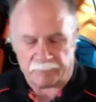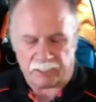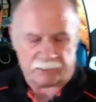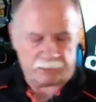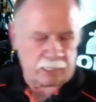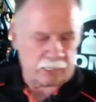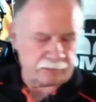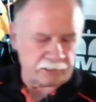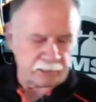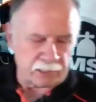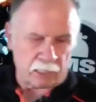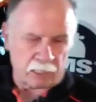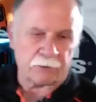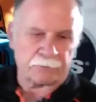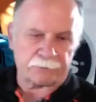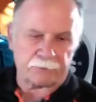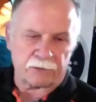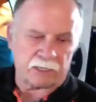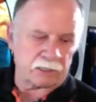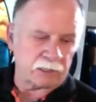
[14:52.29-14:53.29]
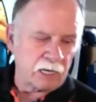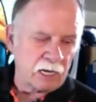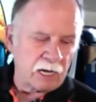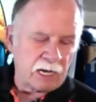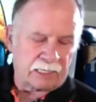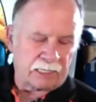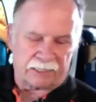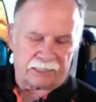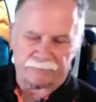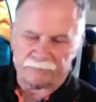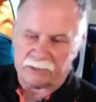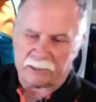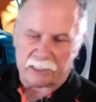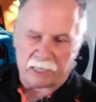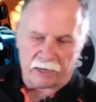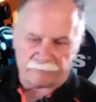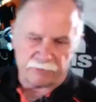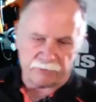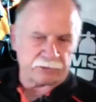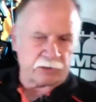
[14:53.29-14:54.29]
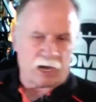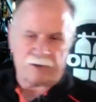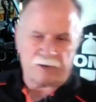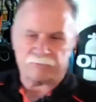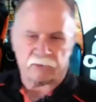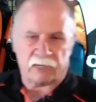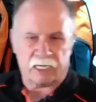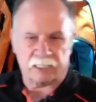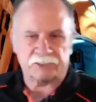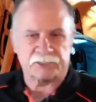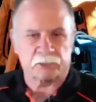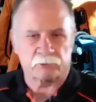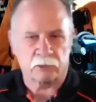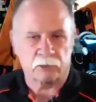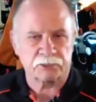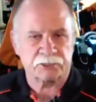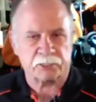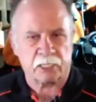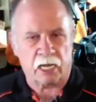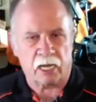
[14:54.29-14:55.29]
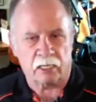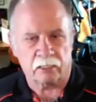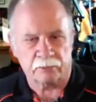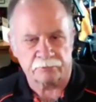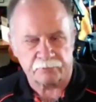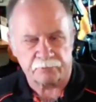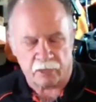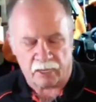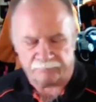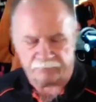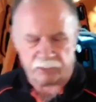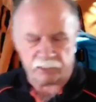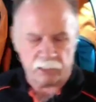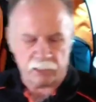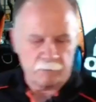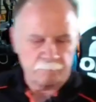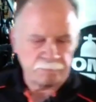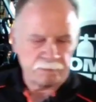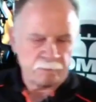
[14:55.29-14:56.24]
And the other thing, and every diver has their own style of diving.